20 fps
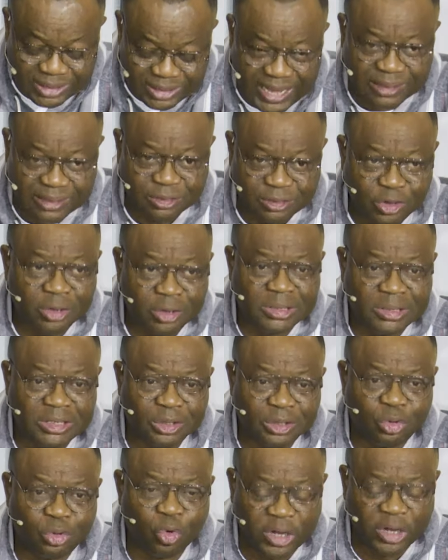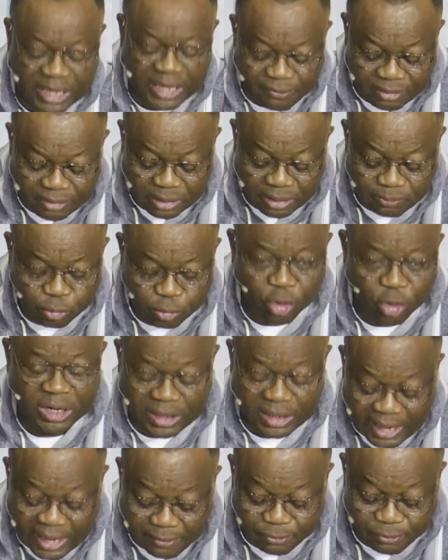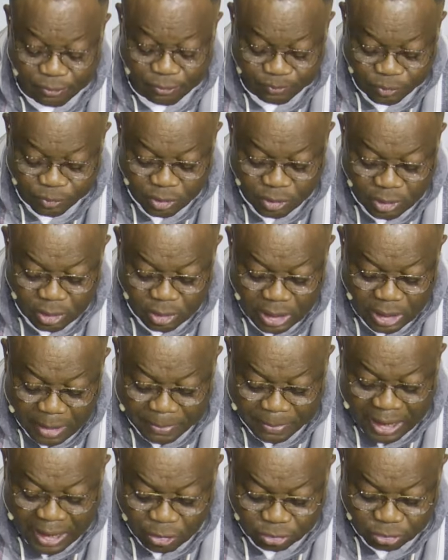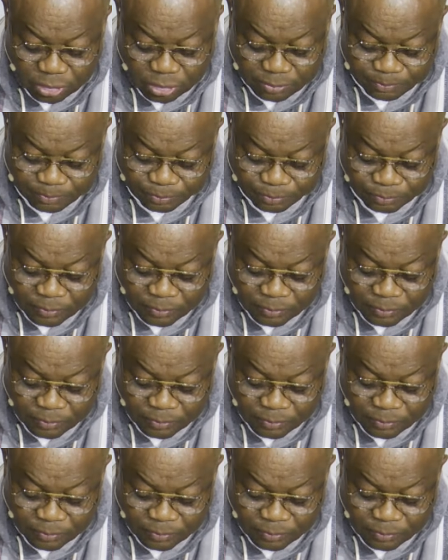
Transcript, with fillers: There's nothing to give in to the devil about.